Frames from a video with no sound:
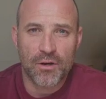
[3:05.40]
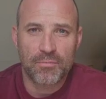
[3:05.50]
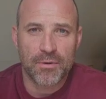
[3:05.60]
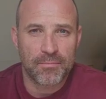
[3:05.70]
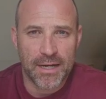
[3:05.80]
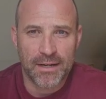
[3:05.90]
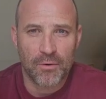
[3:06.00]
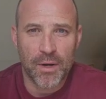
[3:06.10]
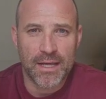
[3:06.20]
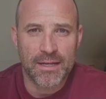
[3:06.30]
open by an
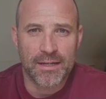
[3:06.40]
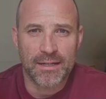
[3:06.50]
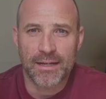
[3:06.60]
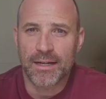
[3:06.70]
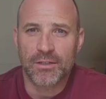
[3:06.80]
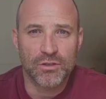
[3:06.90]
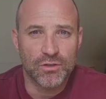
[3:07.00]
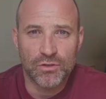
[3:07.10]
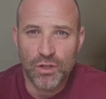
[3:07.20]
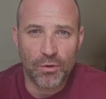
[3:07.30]
awakening and just
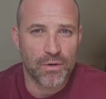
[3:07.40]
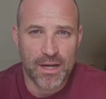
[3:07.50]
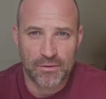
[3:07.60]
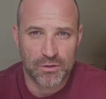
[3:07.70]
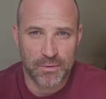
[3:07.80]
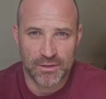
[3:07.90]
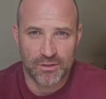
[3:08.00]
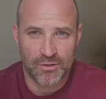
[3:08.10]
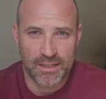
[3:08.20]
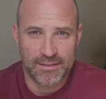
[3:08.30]
don't know how to
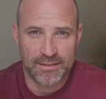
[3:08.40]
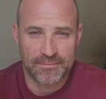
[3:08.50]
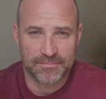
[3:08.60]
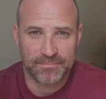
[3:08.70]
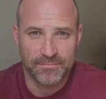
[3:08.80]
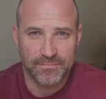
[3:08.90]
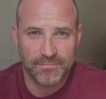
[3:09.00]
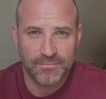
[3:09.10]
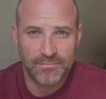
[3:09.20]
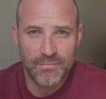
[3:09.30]
integrate it.
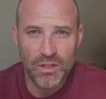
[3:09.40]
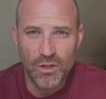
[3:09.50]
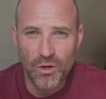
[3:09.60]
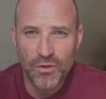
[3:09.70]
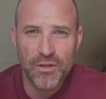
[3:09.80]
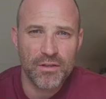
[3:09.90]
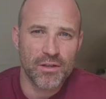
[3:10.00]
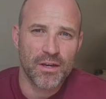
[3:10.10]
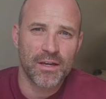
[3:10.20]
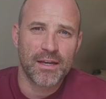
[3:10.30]
Others
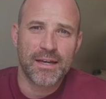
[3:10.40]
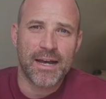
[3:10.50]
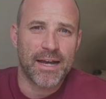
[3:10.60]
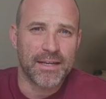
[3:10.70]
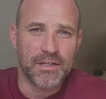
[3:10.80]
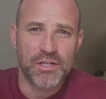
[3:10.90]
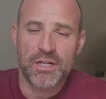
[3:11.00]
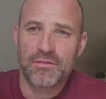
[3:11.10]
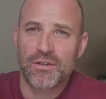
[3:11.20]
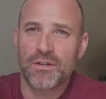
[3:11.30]
are high
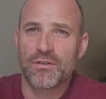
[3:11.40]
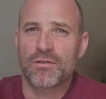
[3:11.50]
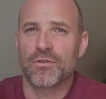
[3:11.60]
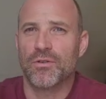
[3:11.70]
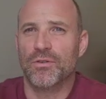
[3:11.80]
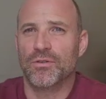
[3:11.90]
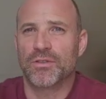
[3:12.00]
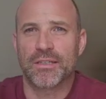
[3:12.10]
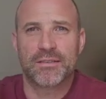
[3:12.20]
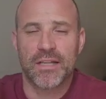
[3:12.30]
achievers or
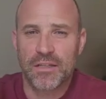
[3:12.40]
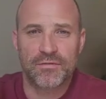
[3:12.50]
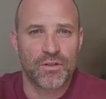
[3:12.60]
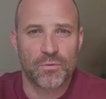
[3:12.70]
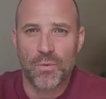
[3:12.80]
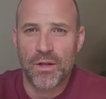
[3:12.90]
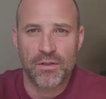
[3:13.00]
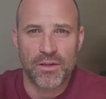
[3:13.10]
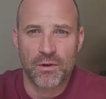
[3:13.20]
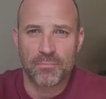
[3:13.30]
successful and
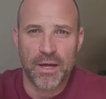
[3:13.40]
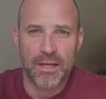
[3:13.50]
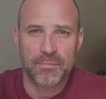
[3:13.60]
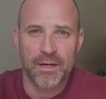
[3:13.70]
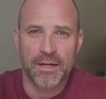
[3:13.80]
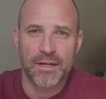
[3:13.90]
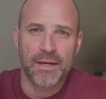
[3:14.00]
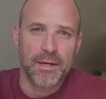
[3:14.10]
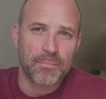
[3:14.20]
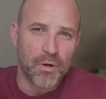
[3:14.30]
wealthy on paper,
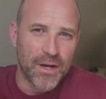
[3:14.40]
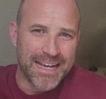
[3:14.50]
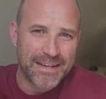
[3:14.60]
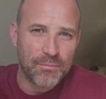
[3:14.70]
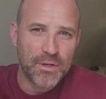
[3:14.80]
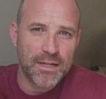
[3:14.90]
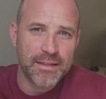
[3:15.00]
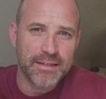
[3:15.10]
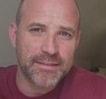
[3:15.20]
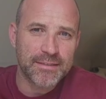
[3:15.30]
but inwardly
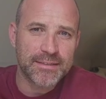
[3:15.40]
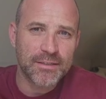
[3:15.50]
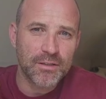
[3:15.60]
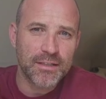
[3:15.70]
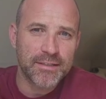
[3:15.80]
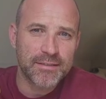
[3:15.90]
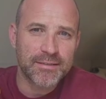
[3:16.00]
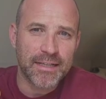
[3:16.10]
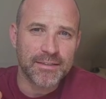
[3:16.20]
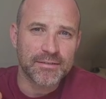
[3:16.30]
there's still this
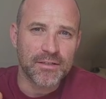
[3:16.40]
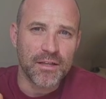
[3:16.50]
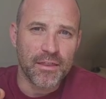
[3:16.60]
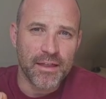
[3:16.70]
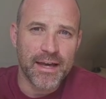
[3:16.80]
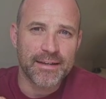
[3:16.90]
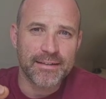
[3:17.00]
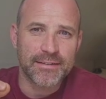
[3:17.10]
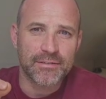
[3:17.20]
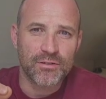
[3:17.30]
sense that that
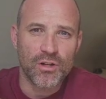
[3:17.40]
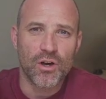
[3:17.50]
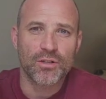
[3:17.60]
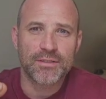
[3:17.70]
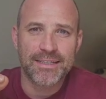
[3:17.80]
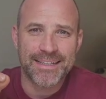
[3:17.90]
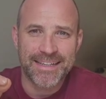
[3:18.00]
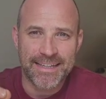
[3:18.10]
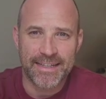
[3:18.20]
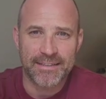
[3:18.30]
is not
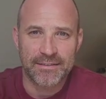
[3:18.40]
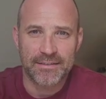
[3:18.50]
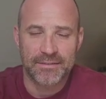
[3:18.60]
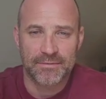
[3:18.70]
it.